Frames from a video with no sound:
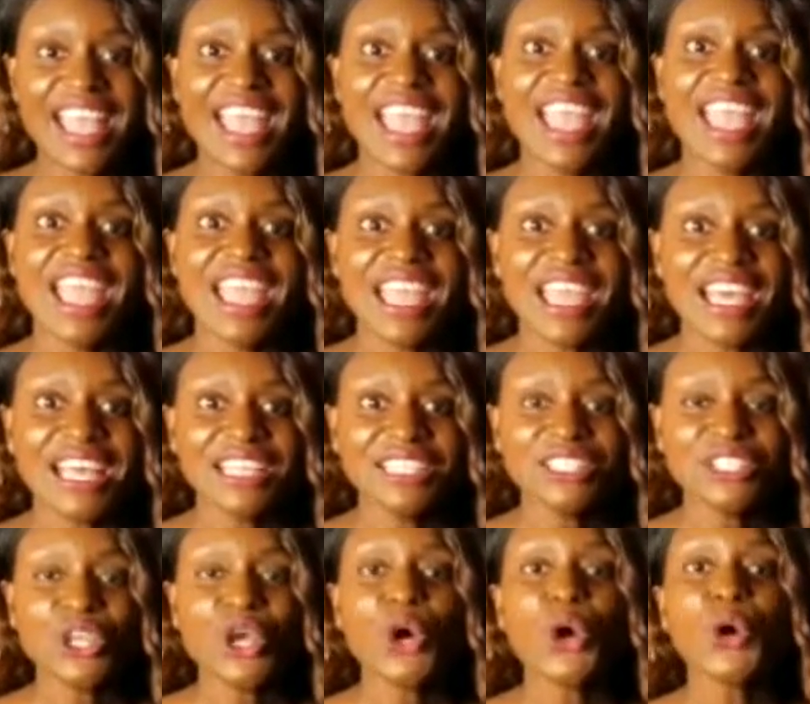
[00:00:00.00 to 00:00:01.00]
and
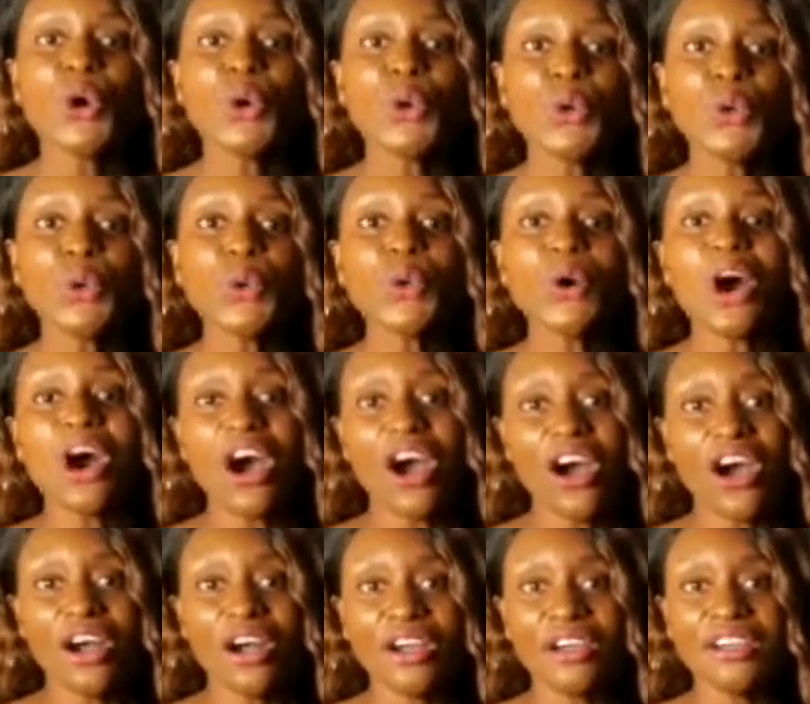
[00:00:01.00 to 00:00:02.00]
who
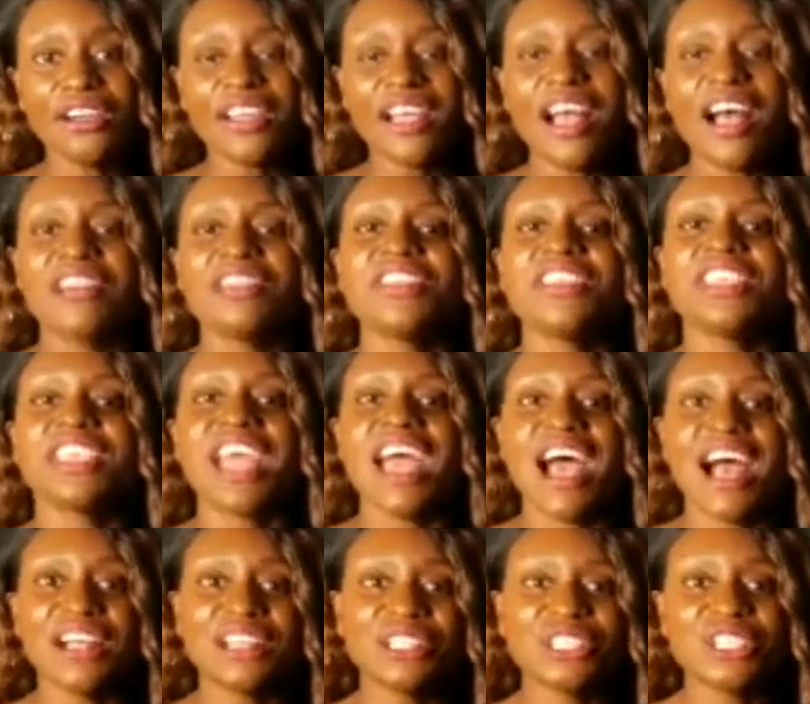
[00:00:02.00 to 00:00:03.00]
are the
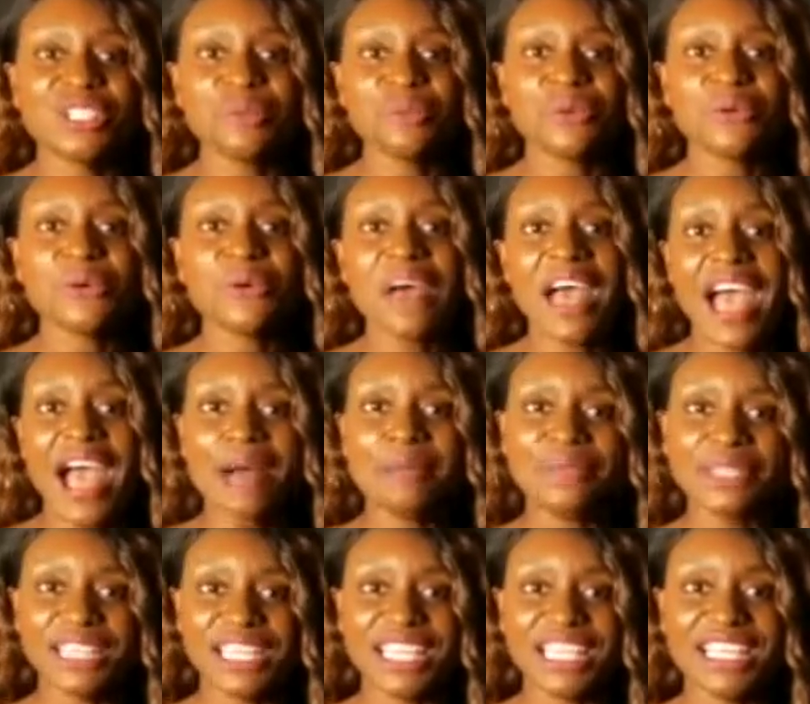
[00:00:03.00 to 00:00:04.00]
eligible
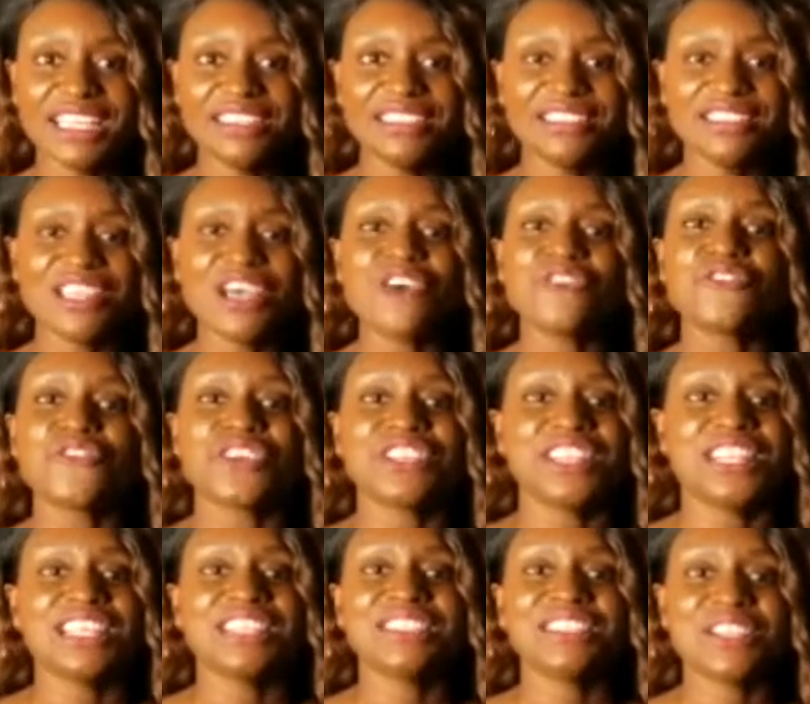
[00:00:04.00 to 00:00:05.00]
applicants for
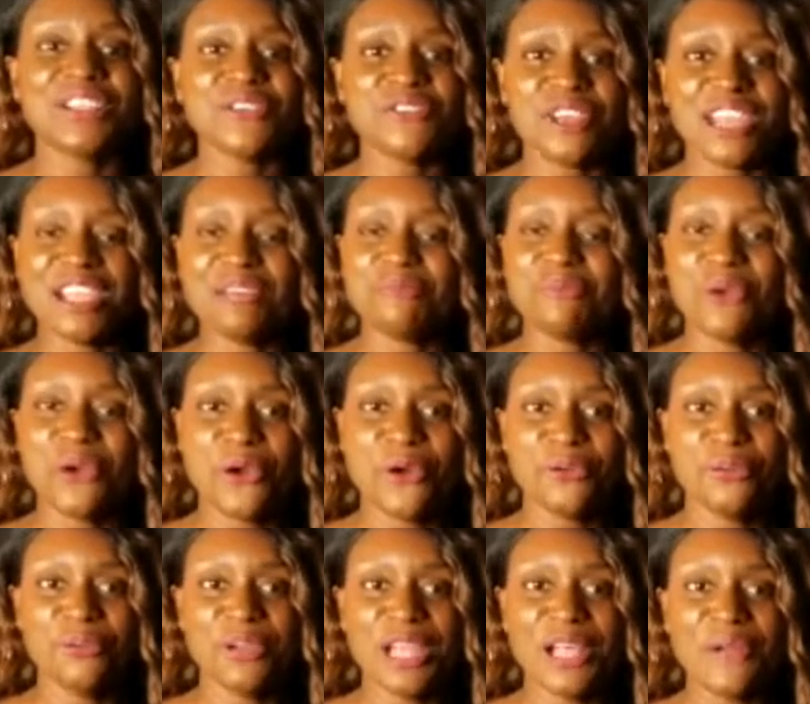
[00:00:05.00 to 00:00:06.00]
this grant
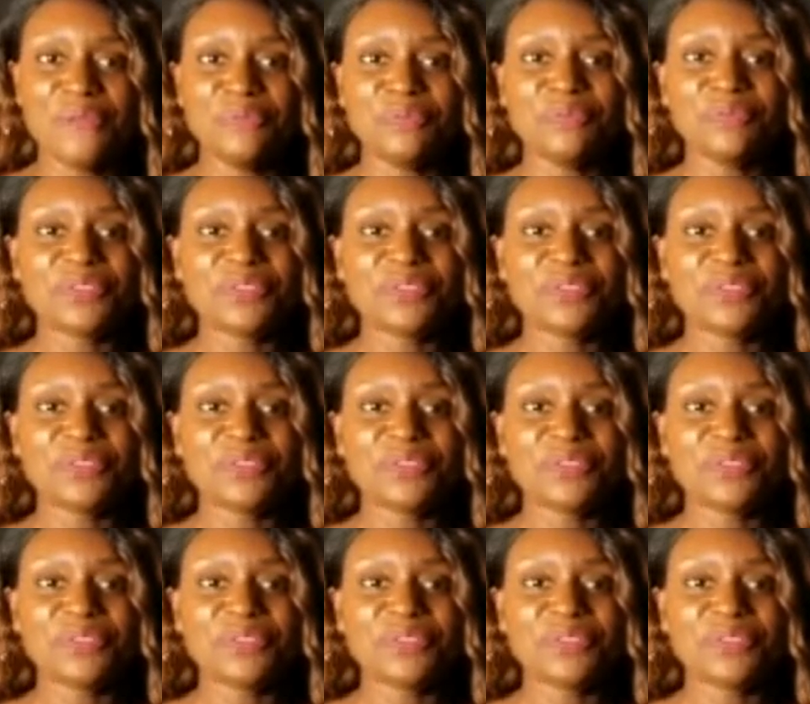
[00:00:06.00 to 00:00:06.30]
program.